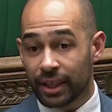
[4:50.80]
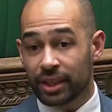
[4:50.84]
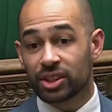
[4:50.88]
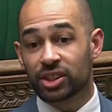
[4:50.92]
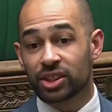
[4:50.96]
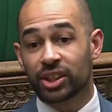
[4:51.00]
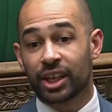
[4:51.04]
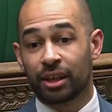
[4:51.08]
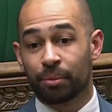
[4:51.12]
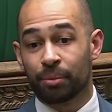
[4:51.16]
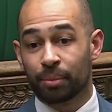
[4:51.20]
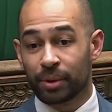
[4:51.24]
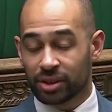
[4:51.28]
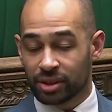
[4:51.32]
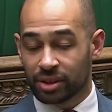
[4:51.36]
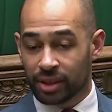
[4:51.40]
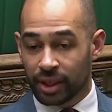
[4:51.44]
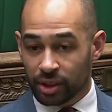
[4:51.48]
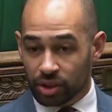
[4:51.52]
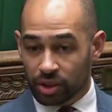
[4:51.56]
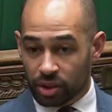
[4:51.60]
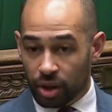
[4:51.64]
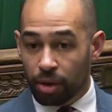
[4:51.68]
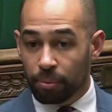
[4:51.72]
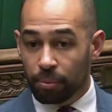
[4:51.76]
release scheme as
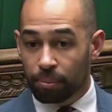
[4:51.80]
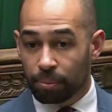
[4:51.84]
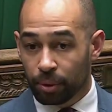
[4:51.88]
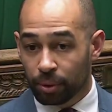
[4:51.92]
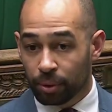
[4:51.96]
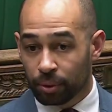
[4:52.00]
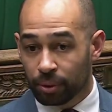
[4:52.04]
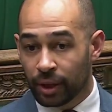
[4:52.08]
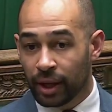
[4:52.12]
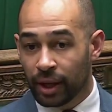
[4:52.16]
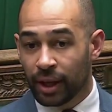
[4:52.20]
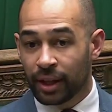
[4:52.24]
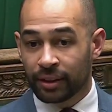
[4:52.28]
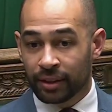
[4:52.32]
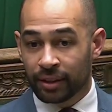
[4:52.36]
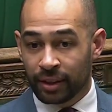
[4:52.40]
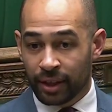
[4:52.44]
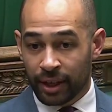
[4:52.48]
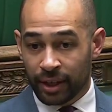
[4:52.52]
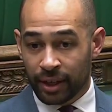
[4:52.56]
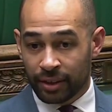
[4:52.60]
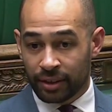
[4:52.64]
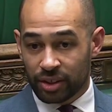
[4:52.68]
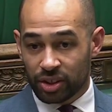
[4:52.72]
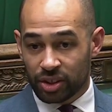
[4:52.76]
an example.
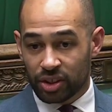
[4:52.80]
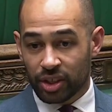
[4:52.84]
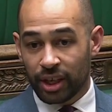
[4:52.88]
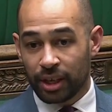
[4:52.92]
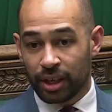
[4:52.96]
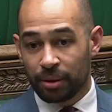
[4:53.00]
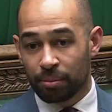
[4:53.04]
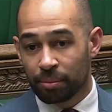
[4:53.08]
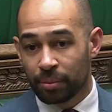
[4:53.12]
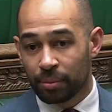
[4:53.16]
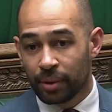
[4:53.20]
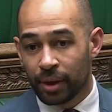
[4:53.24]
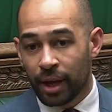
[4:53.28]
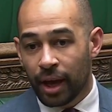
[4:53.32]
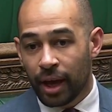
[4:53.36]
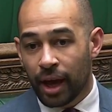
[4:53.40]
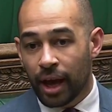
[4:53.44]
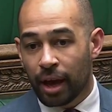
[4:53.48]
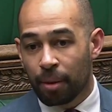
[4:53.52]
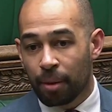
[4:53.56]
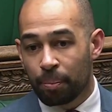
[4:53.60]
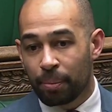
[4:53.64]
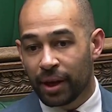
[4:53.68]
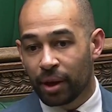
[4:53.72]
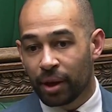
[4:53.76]
the scheme
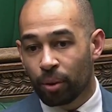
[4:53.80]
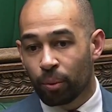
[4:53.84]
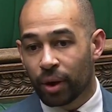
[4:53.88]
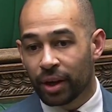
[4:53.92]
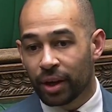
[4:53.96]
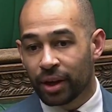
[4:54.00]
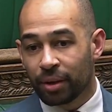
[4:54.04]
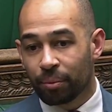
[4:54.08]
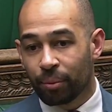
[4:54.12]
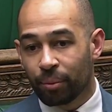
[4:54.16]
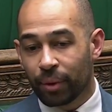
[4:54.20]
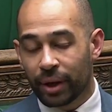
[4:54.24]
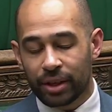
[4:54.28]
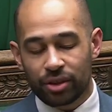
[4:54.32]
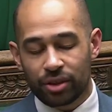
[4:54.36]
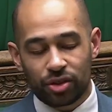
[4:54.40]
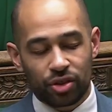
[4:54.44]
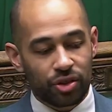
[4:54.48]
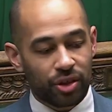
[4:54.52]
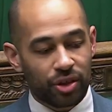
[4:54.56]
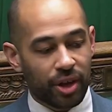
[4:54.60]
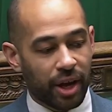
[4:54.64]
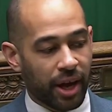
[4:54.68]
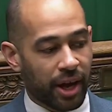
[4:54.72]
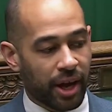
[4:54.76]
being one in
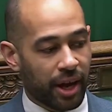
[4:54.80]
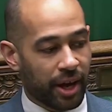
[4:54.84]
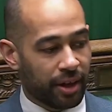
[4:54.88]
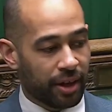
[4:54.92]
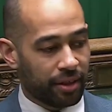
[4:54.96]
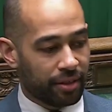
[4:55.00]
which